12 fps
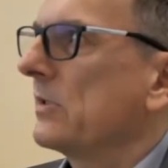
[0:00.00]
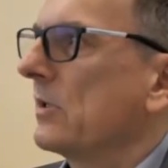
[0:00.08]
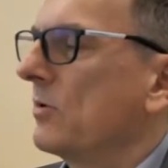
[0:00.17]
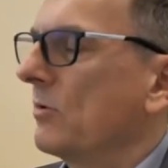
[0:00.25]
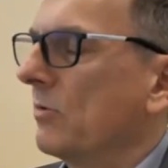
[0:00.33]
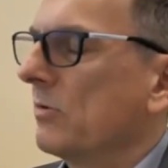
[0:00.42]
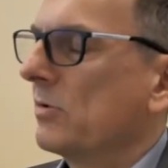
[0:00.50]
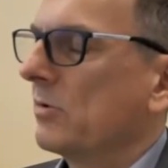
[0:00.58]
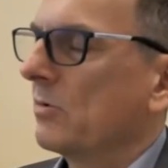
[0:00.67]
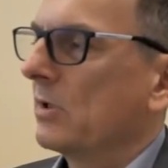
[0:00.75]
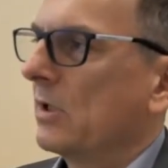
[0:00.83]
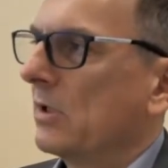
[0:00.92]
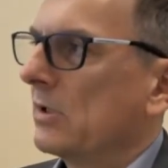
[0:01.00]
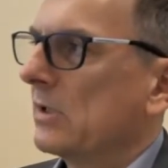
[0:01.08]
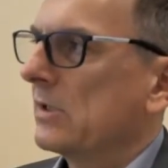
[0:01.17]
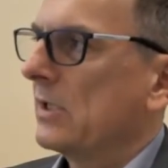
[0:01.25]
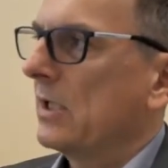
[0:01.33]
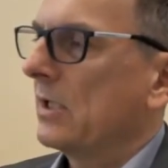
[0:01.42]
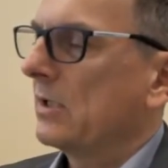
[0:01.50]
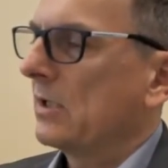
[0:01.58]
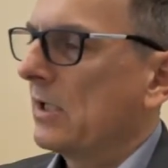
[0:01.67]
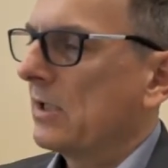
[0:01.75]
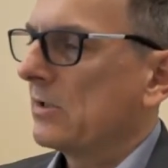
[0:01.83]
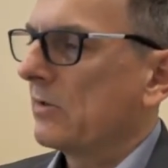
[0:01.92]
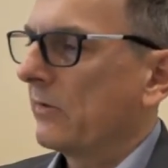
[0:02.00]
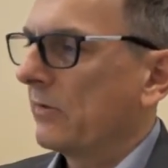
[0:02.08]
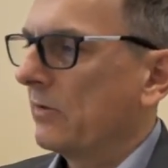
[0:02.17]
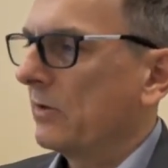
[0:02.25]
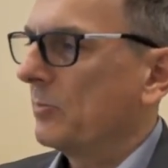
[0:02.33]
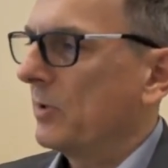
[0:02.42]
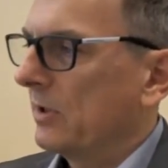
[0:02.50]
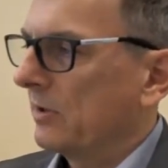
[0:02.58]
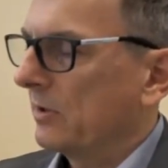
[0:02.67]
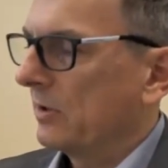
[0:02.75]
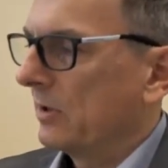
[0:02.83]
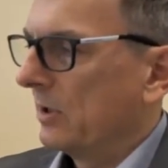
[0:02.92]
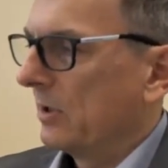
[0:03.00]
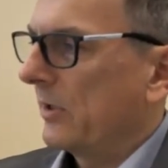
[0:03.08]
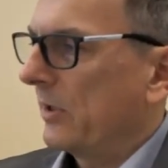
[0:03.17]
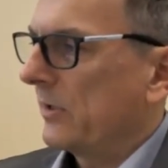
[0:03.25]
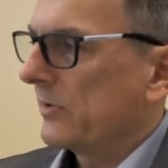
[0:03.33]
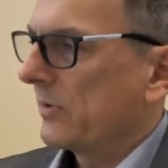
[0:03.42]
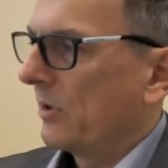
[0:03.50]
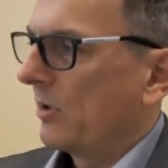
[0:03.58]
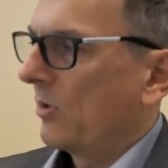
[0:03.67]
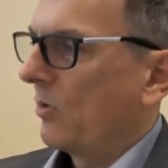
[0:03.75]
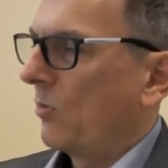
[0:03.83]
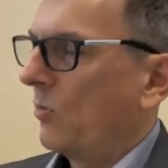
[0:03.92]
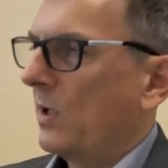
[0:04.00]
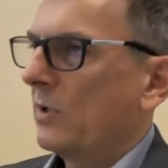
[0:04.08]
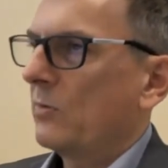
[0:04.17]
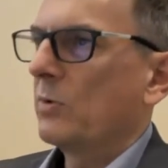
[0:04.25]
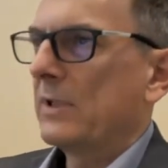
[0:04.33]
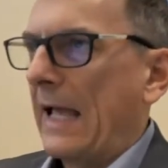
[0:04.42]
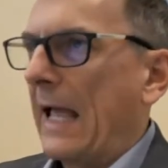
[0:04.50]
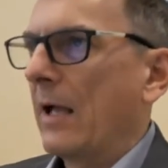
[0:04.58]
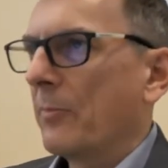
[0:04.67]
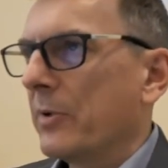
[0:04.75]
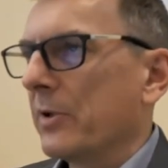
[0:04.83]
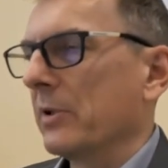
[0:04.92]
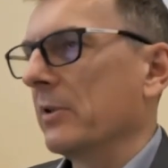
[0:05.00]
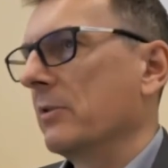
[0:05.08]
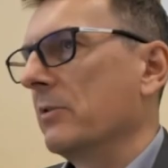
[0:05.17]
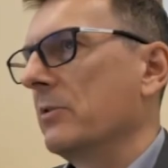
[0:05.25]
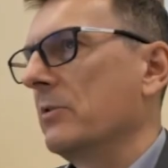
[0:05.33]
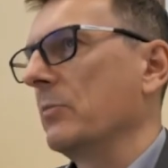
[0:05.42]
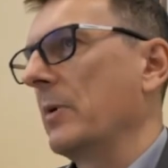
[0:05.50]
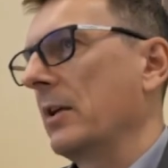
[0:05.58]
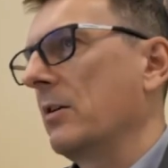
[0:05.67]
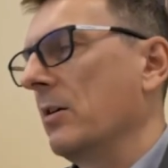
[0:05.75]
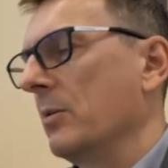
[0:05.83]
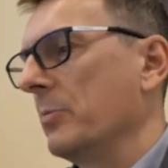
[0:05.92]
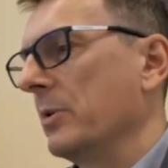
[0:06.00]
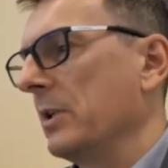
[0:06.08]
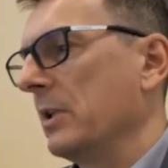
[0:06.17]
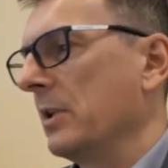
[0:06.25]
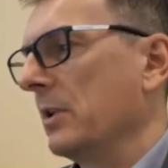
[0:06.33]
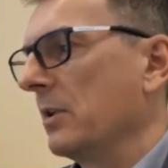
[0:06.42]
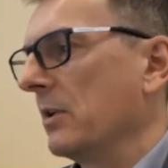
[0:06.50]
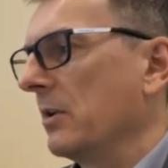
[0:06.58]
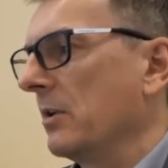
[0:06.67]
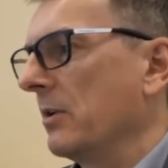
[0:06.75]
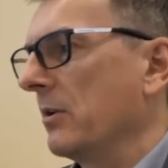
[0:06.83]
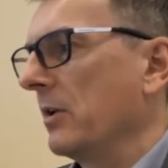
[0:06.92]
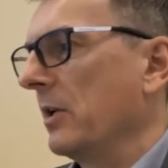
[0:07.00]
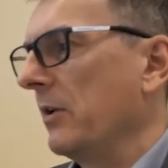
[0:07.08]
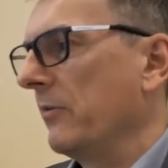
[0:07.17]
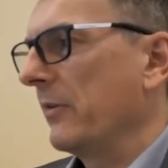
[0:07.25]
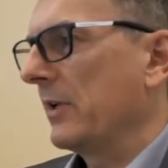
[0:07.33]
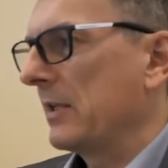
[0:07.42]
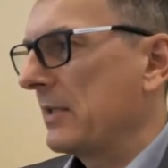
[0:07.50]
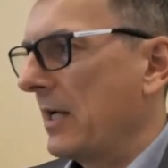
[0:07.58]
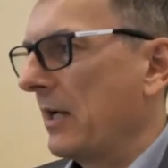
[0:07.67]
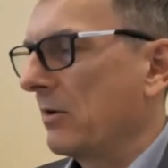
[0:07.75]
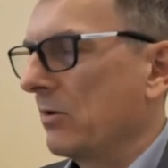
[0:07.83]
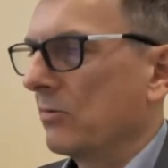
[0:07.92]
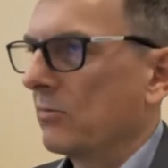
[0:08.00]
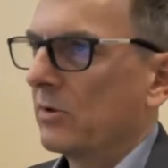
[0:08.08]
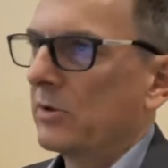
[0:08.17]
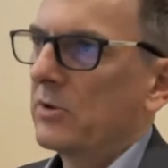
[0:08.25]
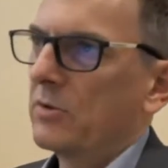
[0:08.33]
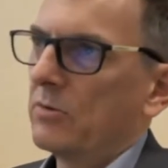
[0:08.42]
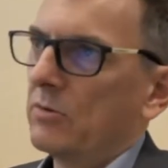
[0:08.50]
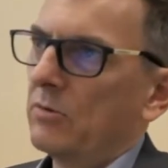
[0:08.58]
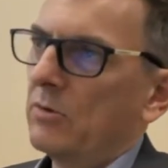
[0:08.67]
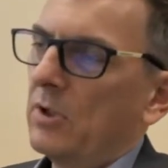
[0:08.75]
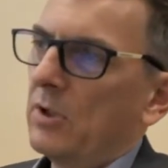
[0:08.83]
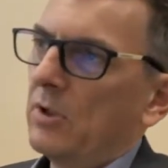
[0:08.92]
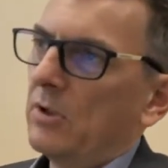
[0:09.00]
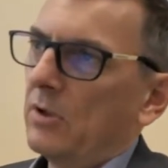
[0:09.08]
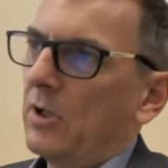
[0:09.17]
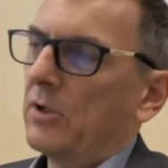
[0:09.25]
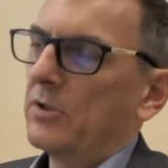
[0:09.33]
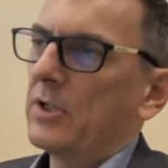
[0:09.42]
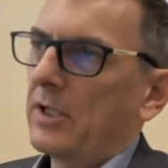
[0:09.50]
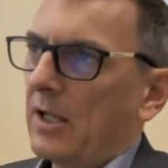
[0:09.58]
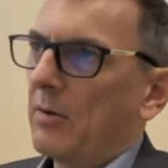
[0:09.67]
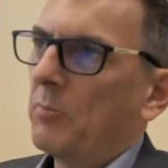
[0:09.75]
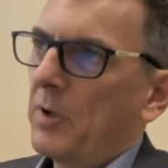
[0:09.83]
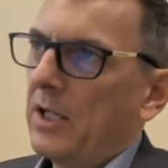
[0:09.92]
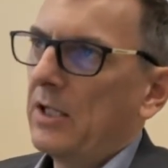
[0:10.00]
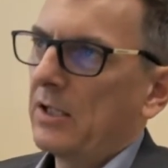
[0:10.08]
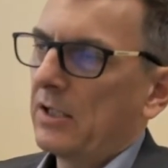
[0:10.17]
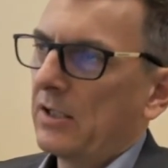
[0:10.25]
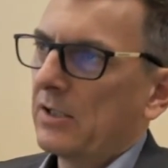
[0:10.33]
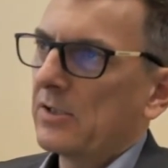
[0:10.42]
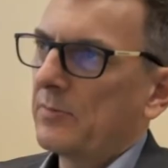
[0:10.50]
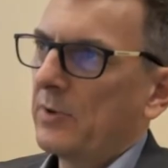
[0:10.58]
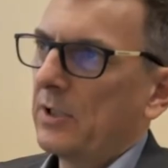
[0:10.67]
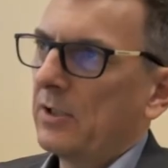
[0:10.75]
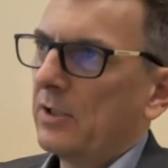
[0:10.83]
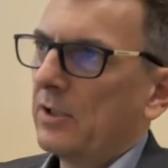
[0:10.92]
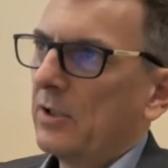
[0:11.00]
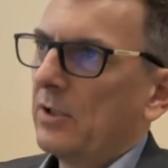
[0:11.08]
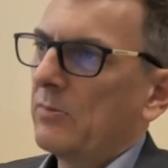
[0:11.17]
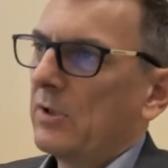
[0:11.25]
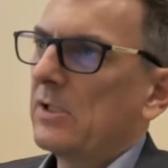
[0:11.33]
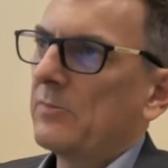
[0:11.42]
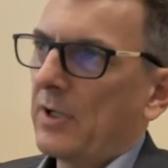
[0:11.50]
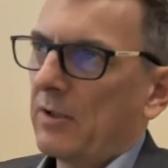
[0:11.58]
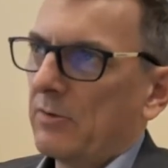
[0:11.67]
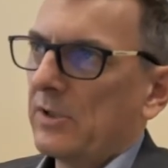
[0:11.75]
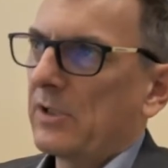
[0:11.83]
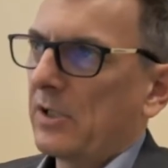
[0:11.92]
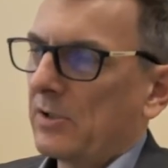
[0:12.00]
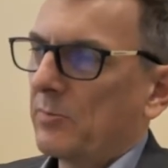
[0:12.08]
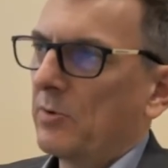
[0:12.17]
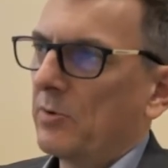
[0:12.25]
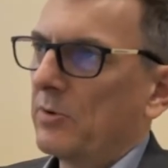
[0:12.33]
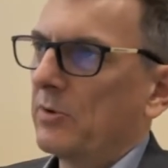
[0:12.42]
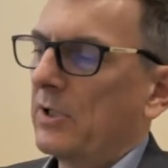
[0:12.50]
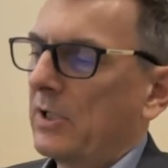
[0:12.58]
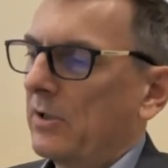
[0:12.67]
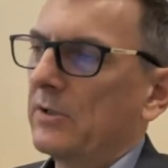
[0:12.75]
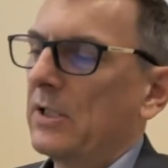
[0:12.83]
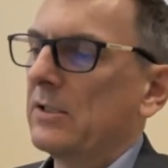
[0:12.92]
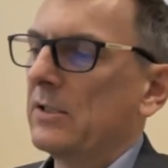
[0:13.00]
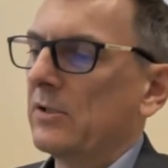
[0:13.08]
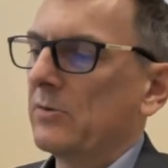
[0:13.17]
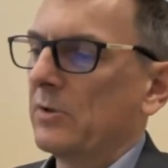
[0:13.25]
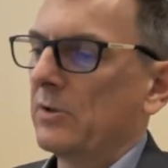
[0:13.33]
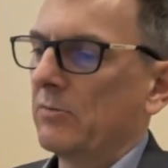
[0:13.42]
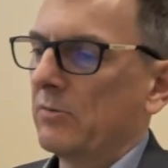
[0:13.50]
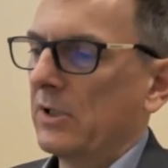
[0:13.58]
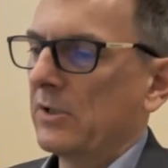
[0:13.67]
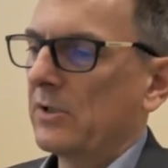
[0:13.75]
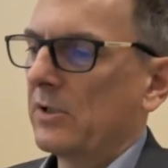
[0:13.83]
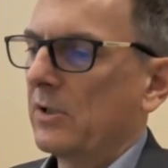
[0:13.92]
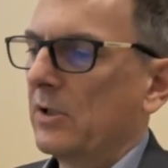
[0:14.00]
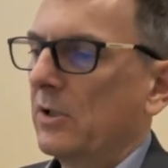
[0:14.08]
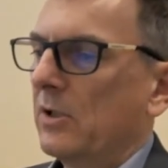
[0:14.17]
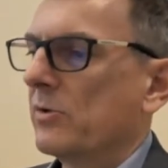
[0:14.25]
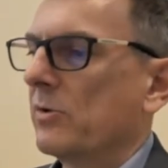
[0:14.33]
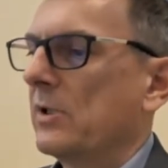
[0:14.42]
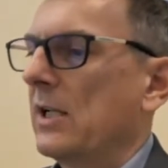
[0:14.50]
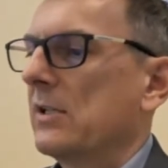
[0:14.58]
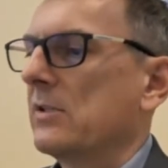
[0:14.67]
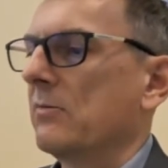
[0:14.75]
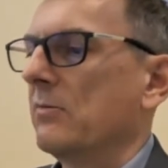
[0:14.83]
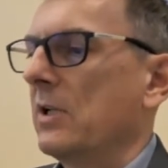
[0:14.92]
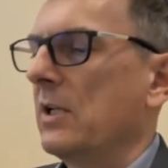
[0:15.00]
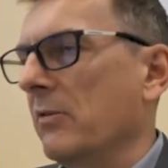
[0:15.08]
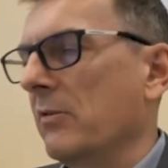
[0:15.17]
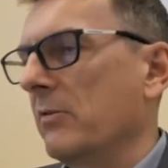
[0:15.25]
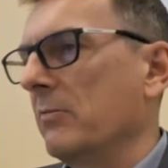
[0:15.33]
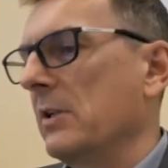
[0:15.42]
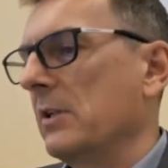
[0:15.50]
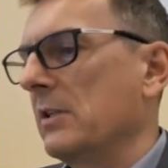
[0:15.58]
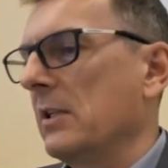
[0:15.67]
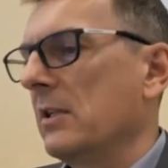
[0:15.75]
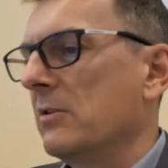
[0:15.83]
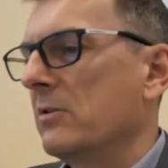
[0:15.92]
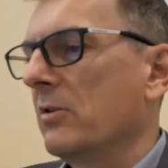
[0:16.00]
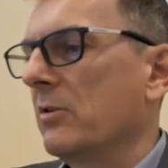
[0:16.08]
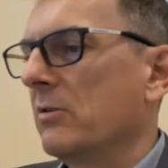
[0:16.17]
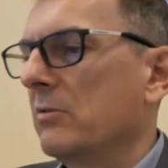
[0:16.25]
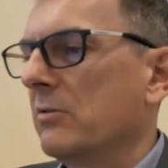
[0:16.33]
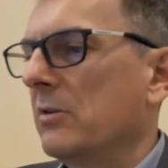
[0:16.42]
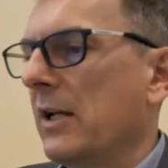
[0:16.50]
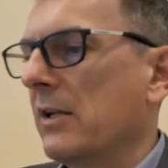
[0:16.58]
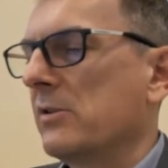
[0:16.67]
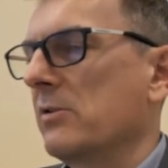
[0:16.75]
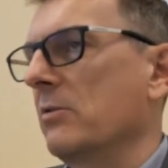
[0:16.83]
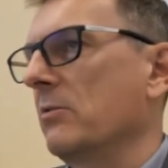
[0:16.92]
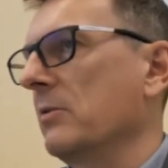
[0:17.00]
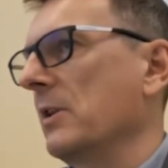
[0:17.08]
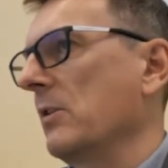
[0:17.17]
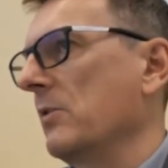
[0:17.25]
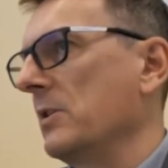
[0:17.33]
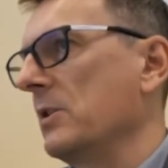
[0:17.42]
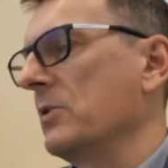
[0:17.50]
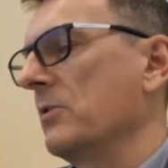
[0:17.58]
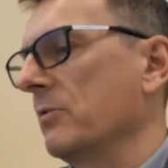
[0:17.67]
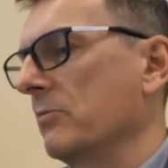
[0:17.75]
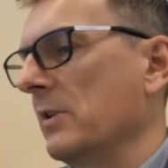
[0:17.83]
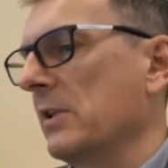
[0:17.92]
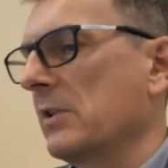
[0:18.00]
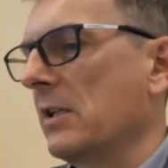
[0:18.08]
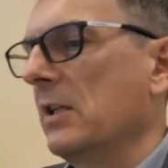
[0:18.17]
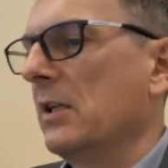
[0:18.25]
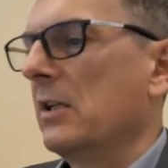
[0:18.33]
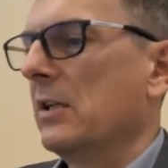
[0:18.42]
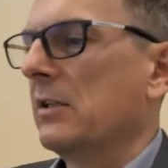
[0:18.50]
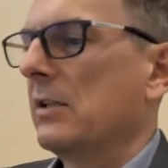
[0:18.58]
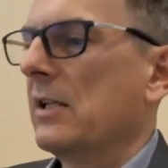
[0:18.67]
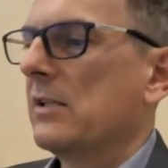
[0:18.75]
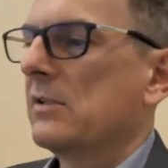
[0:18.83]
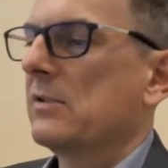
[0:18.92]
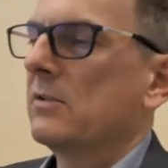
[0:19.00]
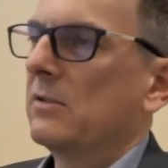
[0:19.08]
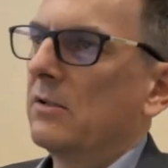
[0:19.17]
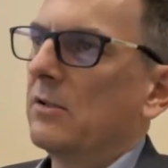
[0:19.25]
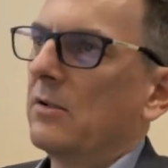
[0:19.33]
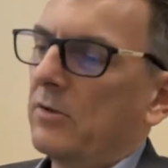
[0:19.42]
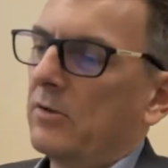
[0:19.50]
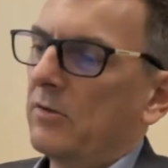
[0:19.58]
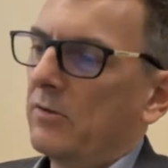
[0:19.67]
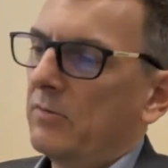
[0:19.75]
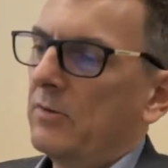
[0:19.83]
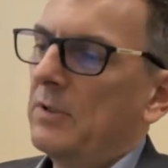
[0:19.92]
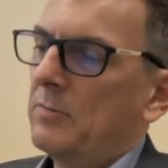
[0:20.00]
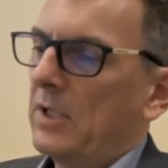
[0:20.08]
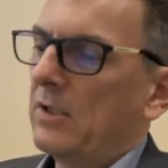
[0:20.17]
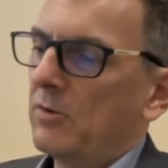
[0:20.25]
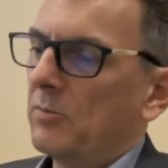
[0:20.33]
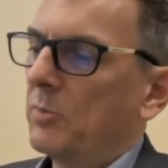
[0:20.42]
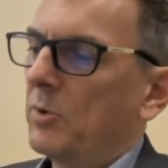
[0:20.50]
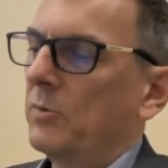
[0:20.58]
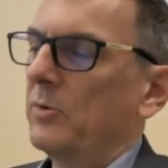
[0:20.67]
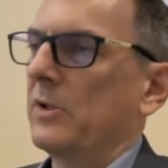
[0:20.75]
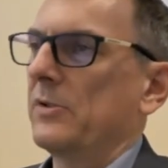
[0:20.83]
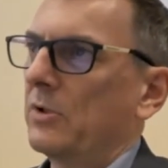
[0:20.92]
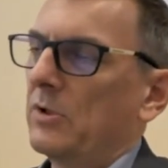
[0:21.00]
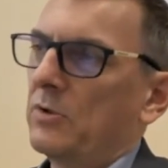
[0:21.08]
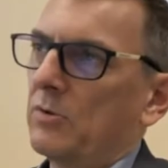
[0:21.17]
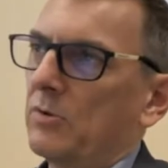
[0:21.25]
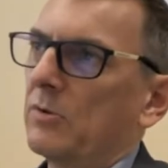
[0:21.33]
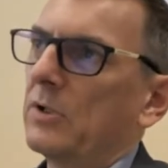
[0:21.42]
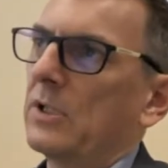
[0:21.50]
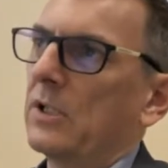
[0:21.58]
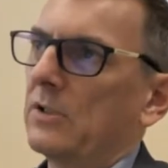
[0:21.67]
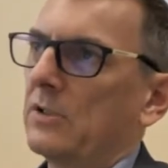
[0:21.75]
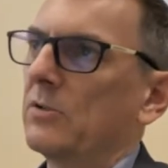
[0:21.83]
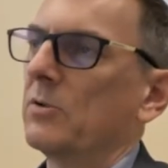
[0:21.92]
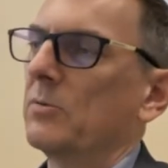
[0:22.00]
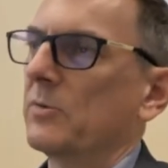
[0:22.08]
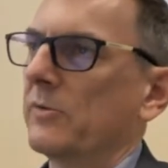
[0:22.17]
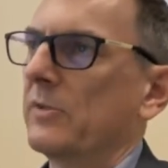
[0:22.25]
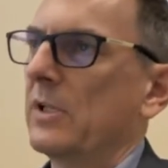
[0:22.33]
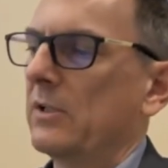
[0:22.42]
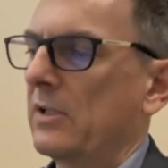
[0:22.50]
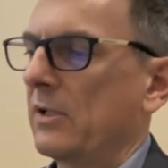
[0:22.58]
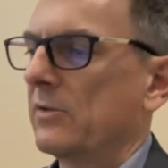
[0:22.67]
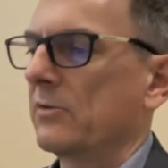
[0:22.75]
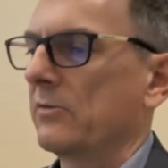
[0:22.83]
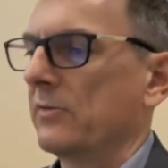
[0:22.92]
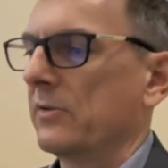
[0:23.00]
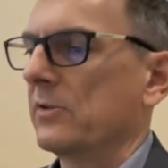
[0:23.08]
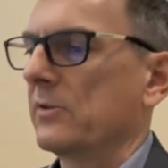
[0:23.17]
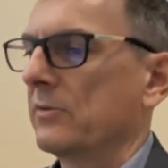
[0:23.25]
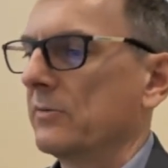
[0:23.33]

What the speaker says: that you also want to understand, and that's the third pillar, is what would happen to my company if an attacker were to launch a campaign against me? What is my risk exposure there? That deals with the risk. So that's really the three, the internal, external, and the digital risk. That's the three main components that you're looking at in terms of the attack surface.